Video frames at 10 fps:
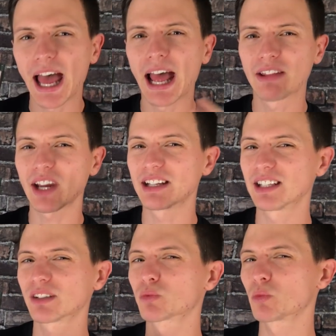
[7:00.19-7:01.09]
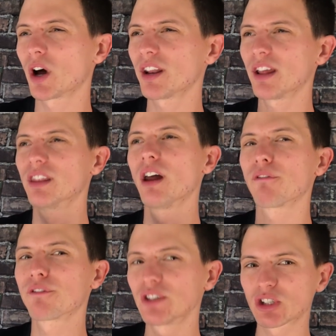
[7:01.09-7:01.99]
and I didn't run
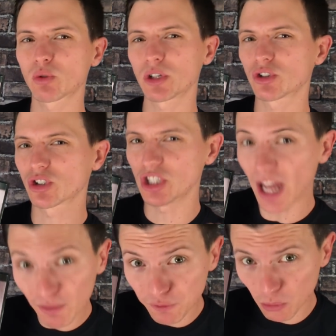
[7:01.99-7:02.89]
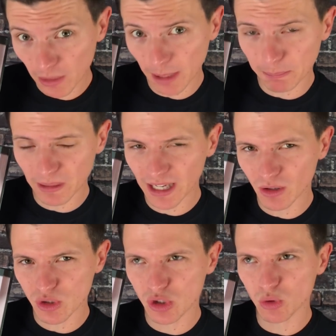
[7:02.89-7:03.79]
enough of these creatures yet for my
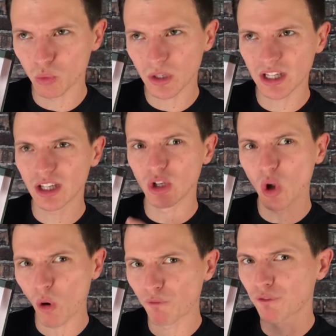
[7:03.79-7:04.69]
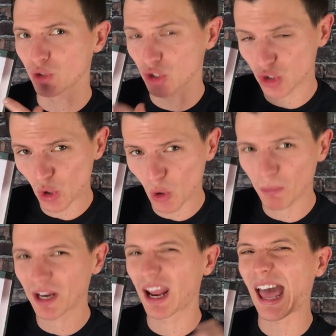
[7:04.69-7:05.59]
players to really know for sure,
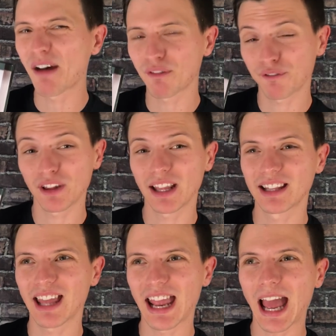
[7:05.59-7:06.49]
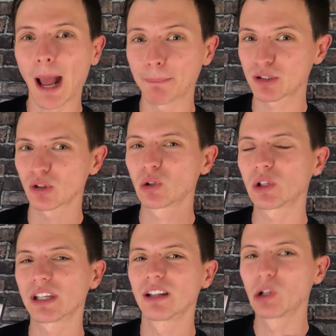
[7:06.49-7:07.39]
but I have a feeling they
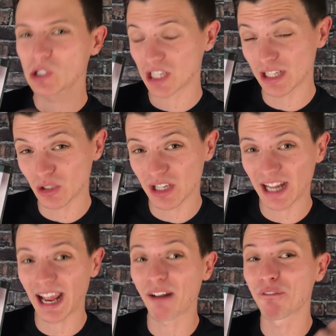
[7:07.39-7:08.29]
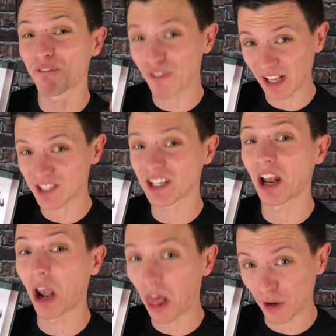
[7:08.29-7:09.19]
absolutely looked into that and fixed a
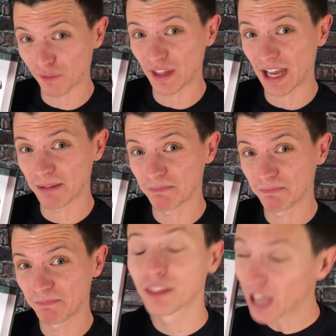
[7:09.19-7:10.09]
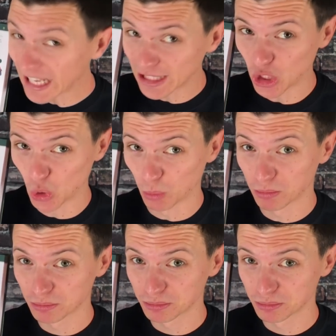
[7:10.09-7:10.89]
lot of that. Thank you.